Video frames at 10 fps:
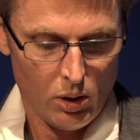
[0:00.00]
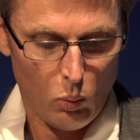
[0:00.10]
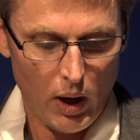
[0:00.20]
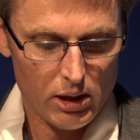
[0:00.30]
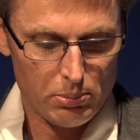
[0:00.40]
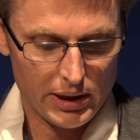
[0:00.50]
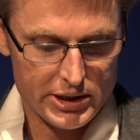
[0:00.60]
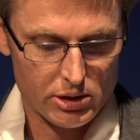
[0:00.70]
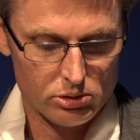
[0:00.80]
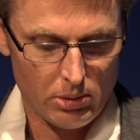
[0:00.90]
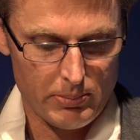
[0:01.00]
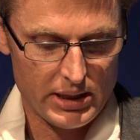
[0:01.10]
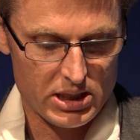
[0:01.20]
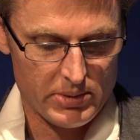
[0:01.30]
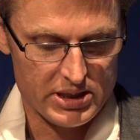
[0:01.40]
While political
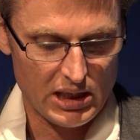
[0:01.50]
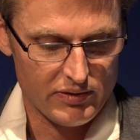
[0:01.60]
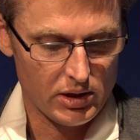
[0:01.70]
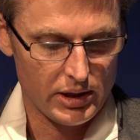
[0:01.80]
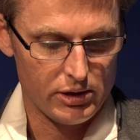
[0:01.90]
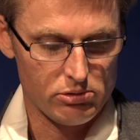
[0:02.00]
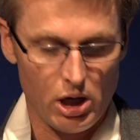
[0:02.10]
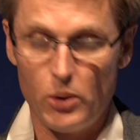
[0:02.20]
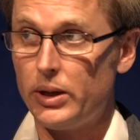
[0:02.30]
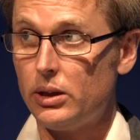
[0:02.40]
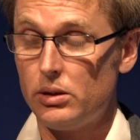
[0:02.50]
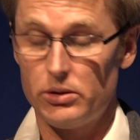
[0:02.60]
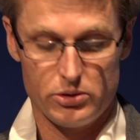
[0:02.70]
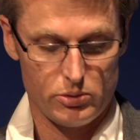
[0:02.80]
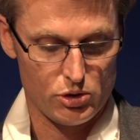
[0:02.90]
momentum is definitely
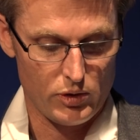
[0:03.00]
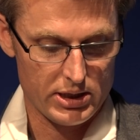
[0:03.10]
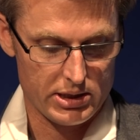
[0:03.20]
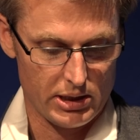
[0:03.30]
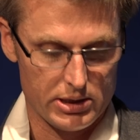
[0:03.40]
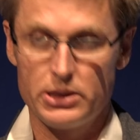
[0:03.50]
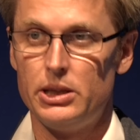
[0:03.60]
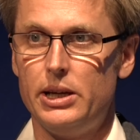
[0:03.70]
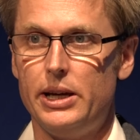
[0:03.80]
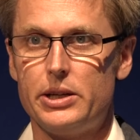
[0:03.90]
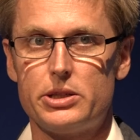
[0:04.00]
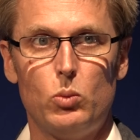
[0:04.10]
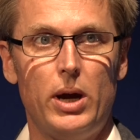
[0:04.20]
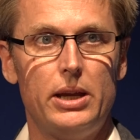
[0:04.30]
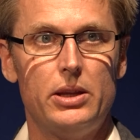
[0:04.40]
growing to address this at a
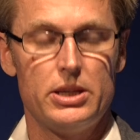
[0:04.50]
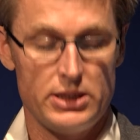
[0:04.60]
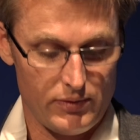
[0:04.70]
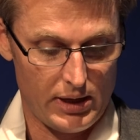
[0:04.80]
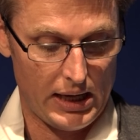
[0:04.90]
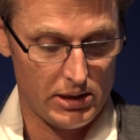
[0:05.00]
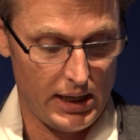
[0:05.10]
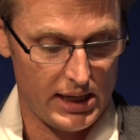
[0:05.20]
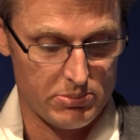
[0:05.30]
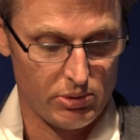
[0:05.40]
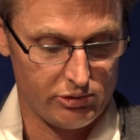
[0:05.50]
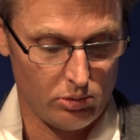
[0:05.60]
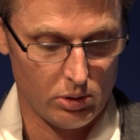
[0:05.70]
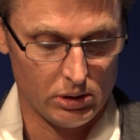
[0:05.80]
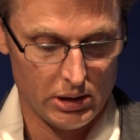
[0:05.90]
way that it never has
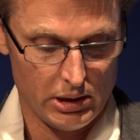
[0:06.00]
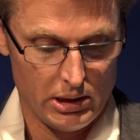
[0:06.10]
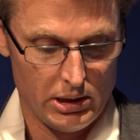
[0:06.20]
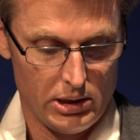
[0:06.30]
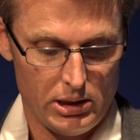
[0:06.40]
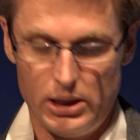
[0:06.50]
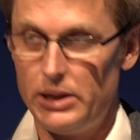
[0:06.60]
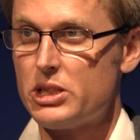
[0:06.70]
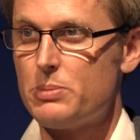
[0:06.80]
before, and